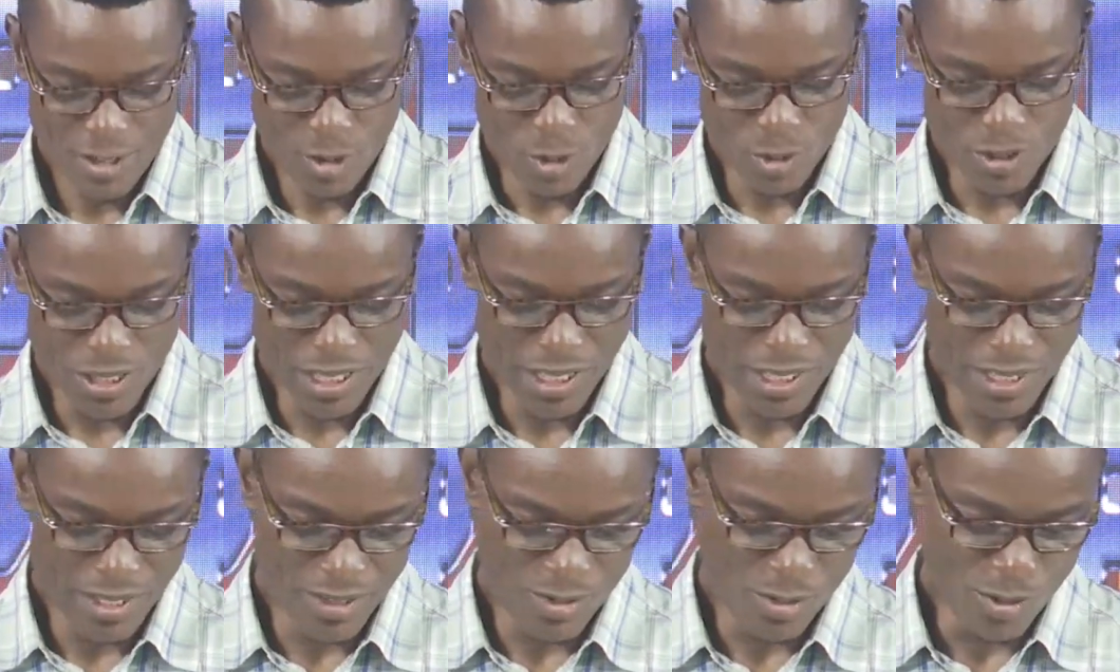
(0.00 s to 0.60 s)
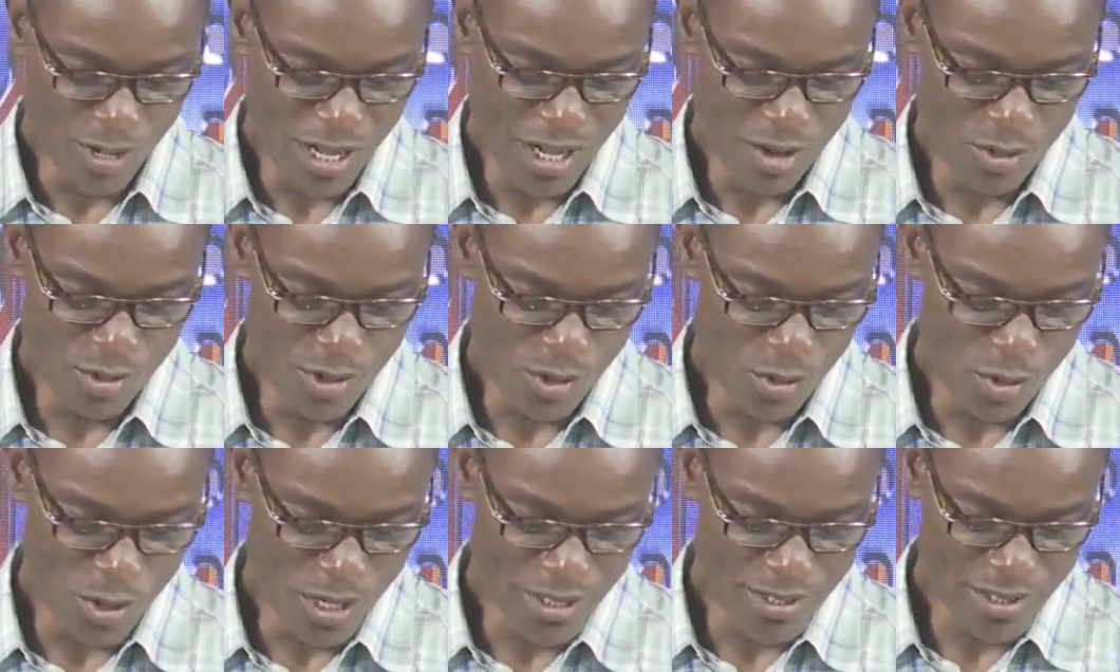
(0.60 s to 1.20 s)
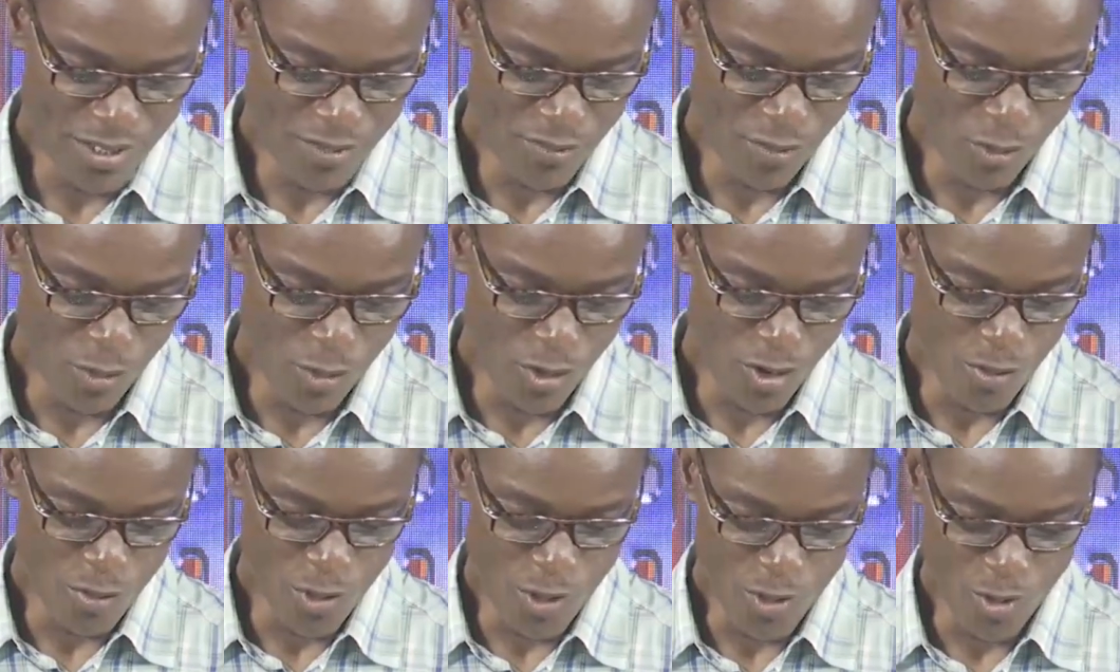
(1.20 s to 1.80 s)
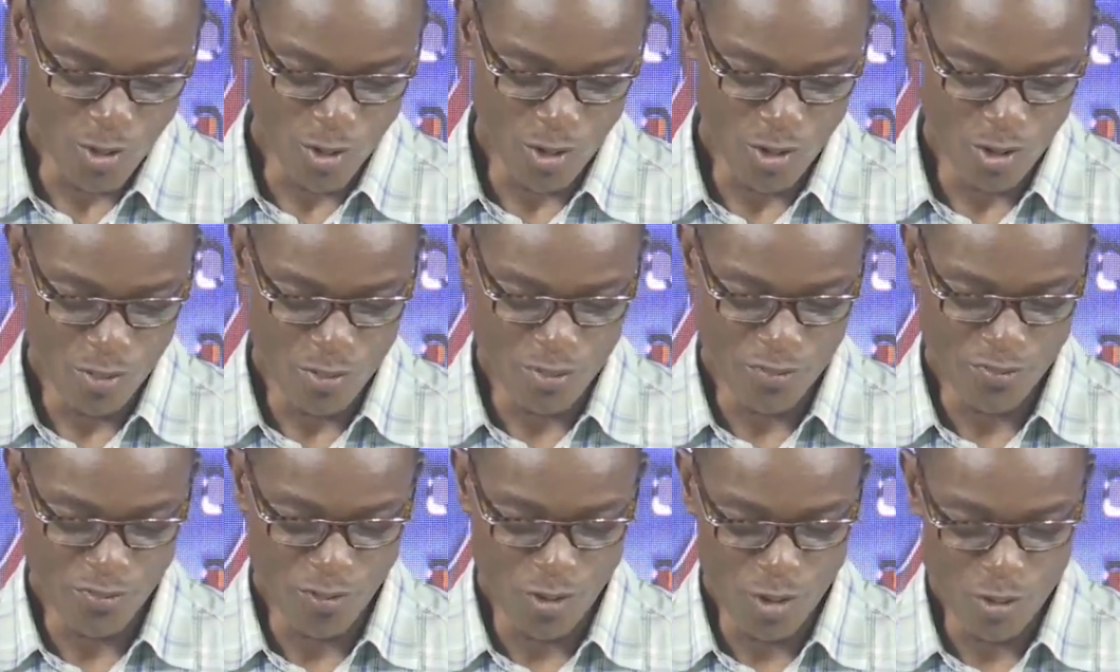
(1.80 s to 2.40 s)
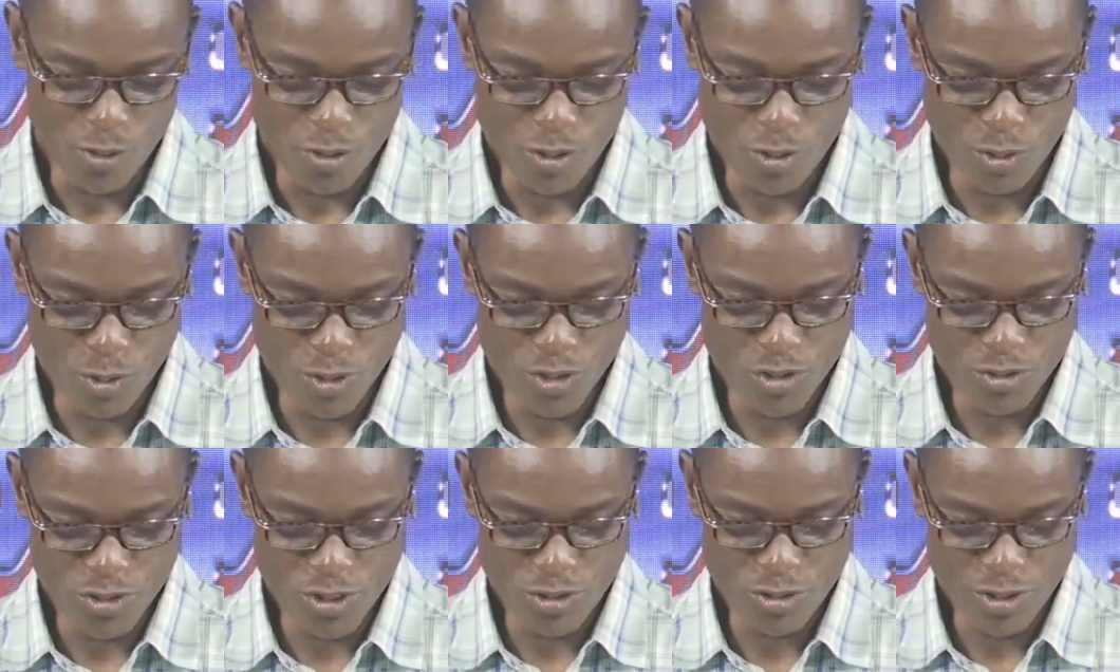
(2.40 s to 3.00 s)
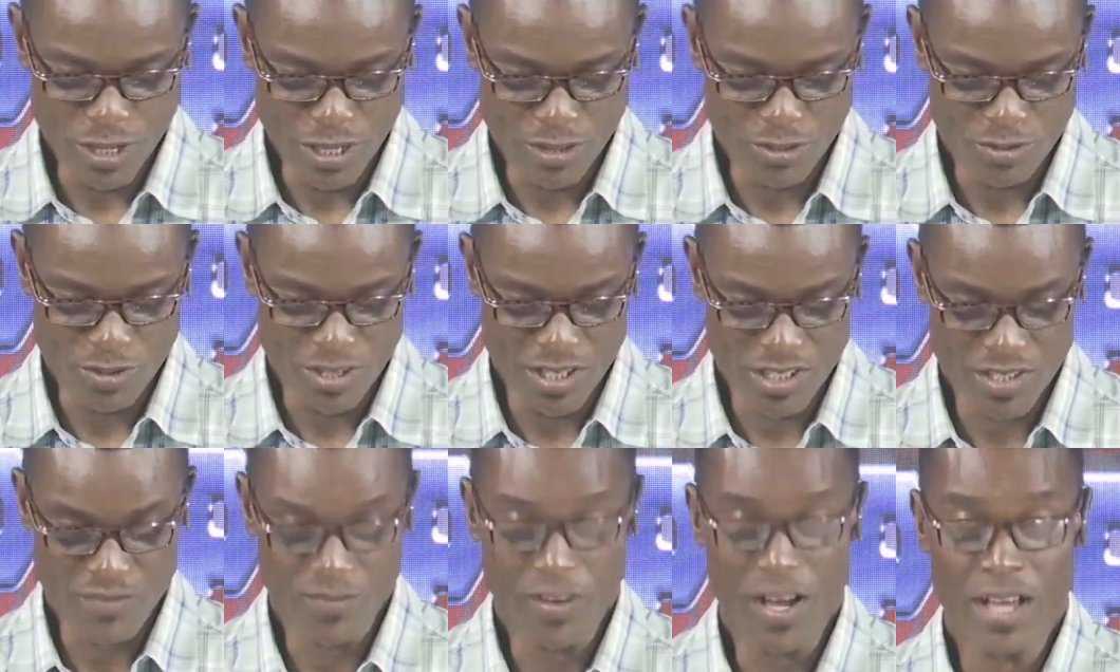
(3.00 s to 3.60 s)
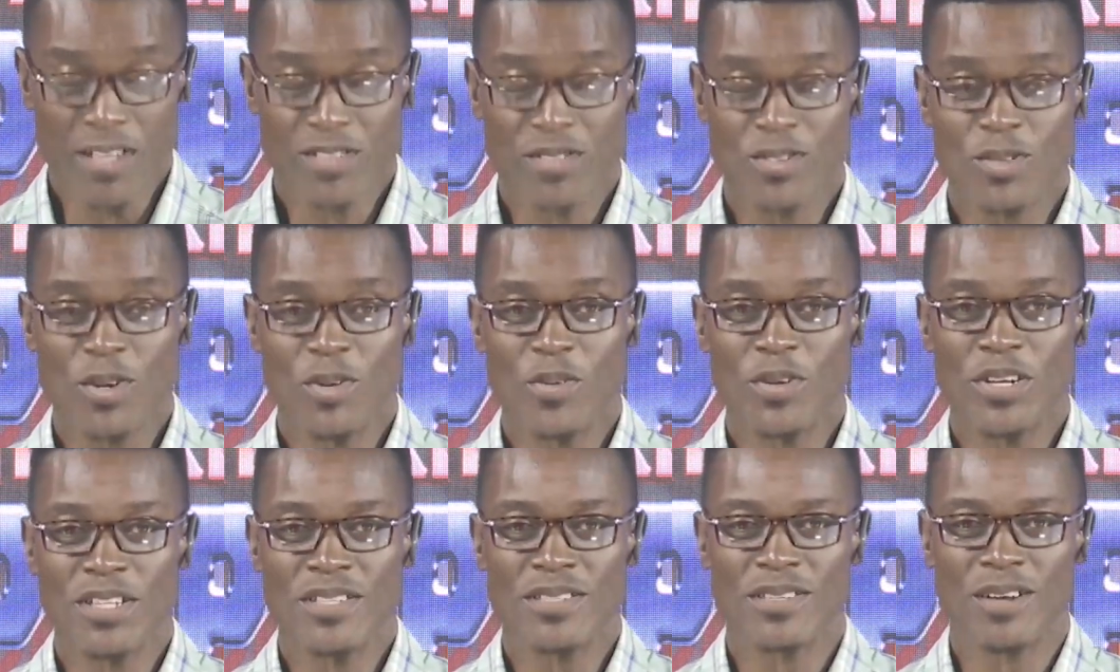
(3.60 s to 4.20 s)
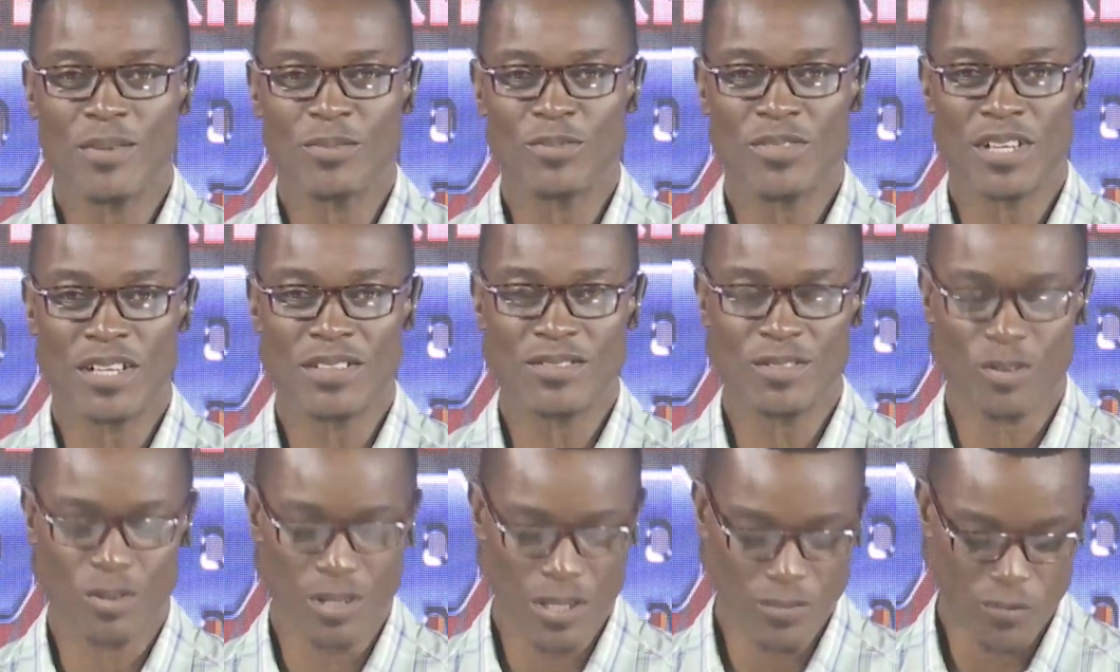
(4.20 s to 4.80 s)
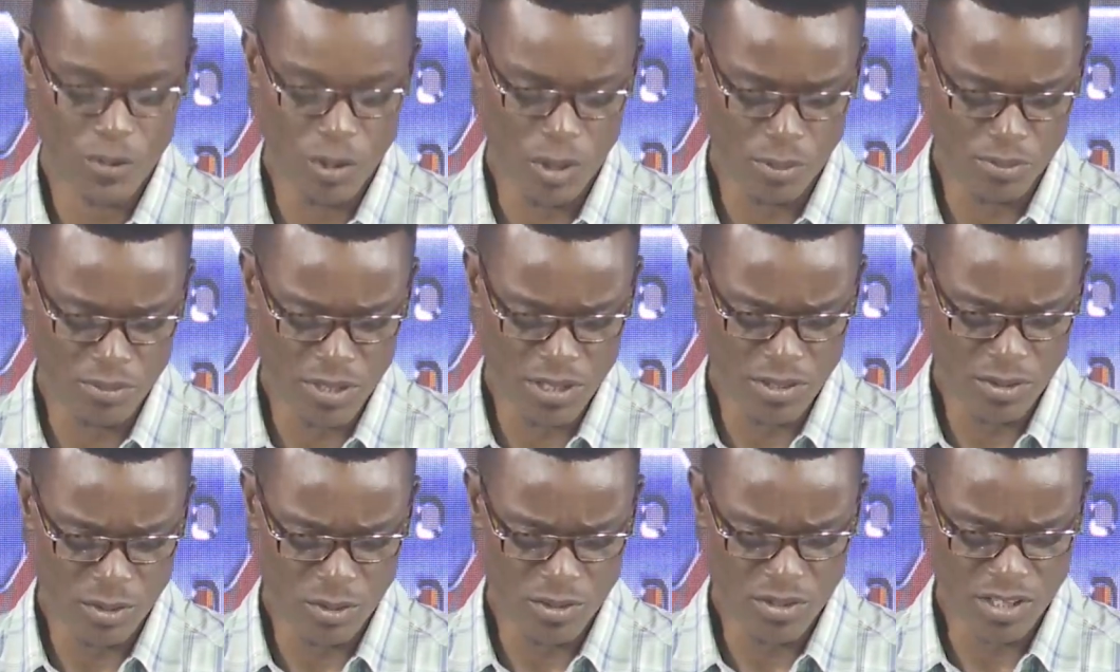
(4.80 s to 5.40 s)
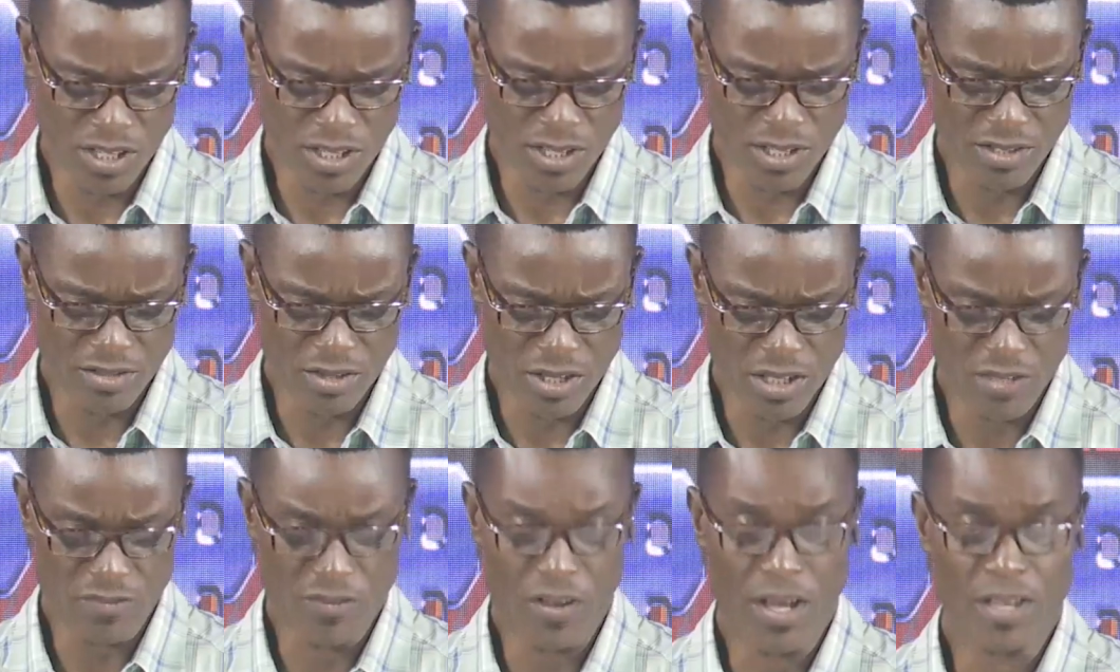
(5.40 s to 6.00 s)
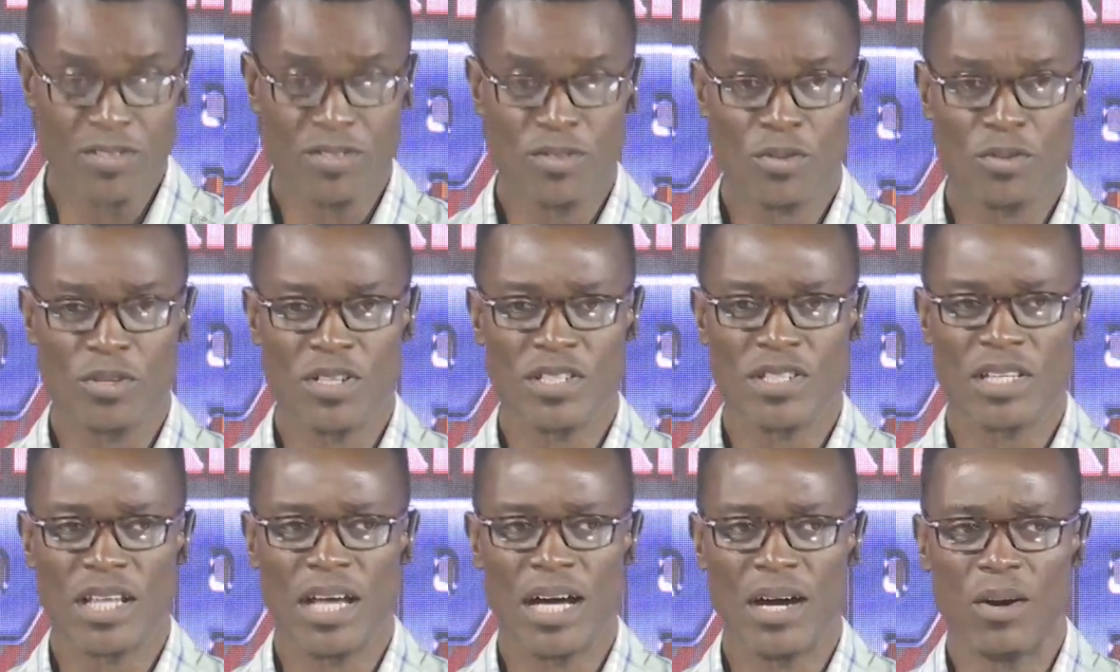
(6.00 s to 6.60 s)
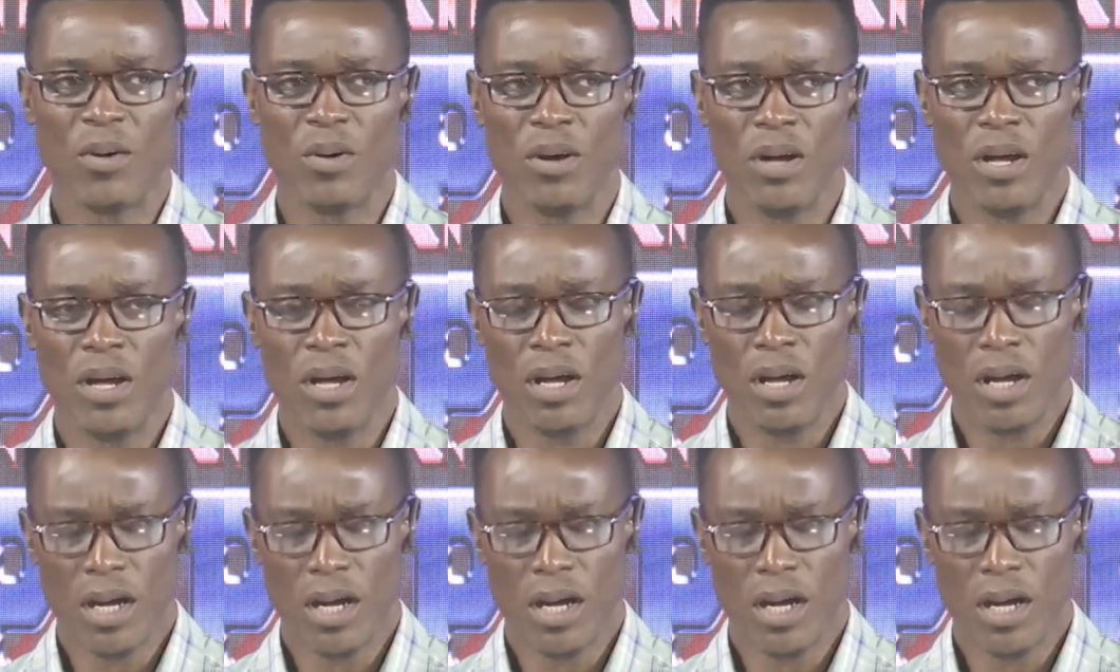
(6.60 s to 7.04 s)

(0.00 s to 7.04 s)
Okay, while we're waiting for one more call before we go straight to our transfer stories update, so give you update concerning transfer stories now.